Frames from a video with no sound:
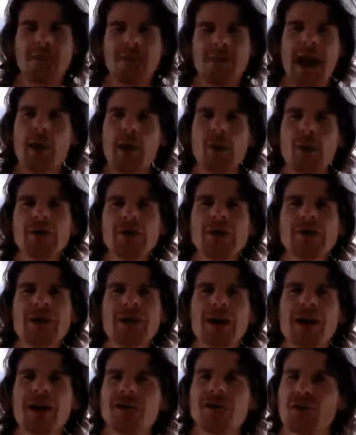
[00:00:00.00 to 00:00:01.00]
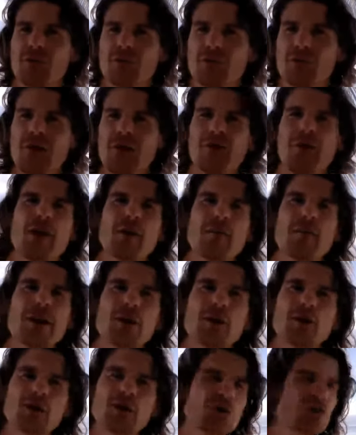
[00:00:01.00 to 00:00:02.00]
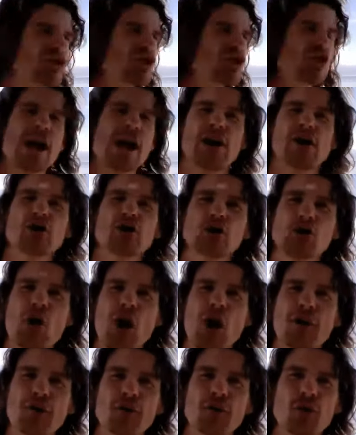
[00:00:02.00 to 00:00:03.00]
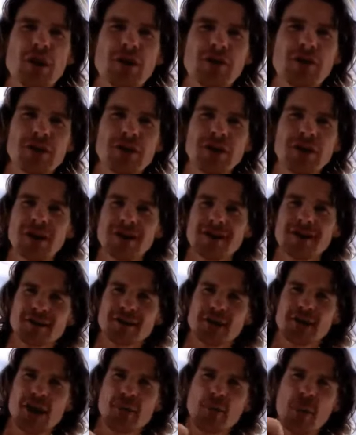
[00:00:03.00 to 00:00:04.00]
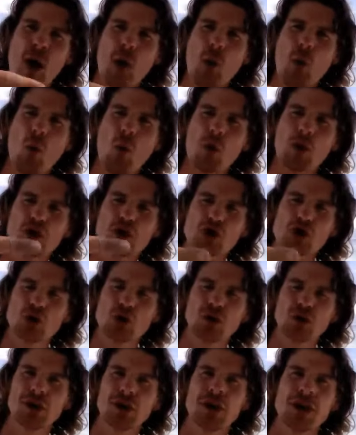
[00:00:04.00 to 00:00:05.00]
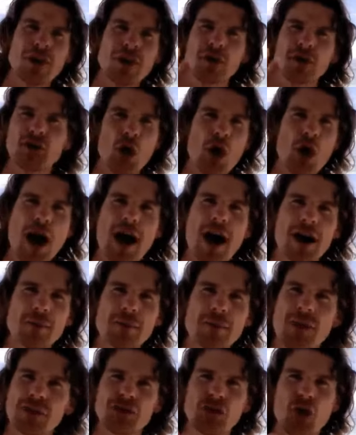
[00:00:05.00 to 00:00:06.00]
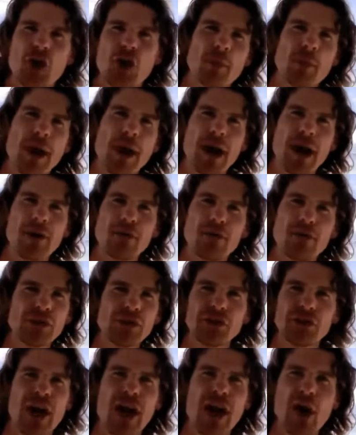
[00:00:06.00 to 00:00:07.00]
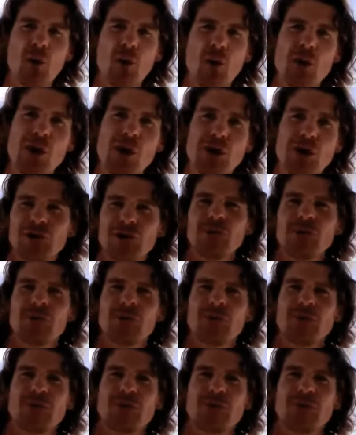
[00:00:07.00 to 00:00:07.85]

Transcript: How easy is that? The three fundamentals will just change your life forever. Sleep, water, sugar. There's no argument. There's no debate. This is how it works.